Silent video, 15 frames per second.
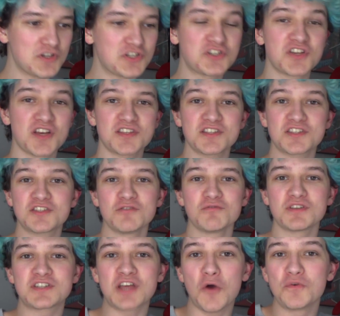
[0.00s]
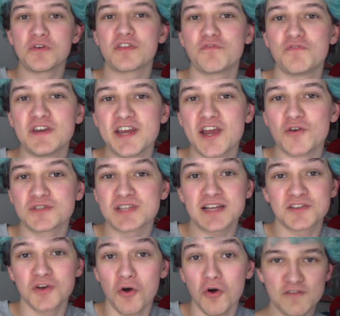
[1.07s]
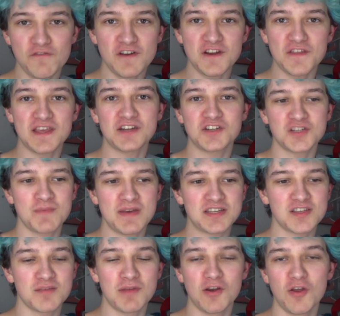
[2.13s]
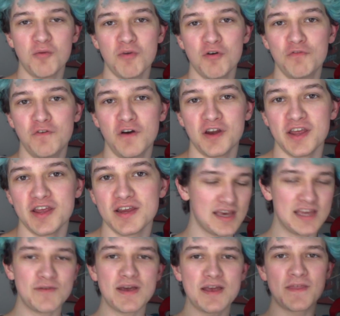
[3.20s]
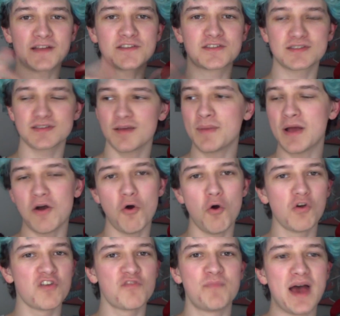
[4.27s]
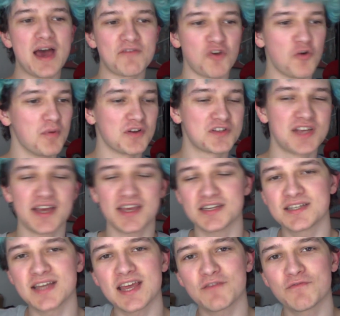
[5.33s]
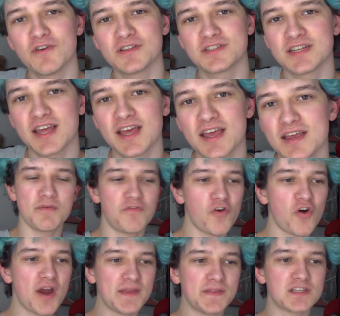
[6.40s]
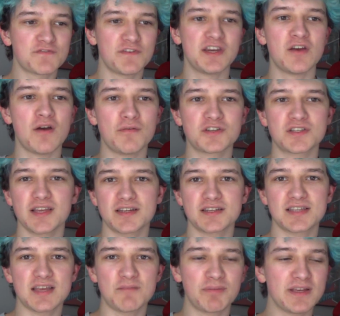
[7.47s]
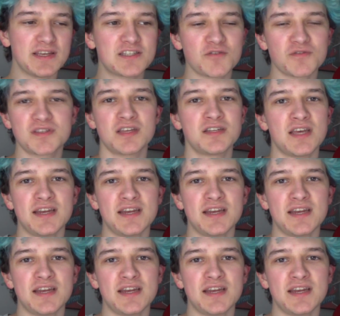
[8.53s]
Which doesn't suit the tone of the videos at all. If anything, it just makes them a lot more funny. Anyway, that's about all of bad Roblox I can take for today. Before I end this video, I would just like to say, please don't send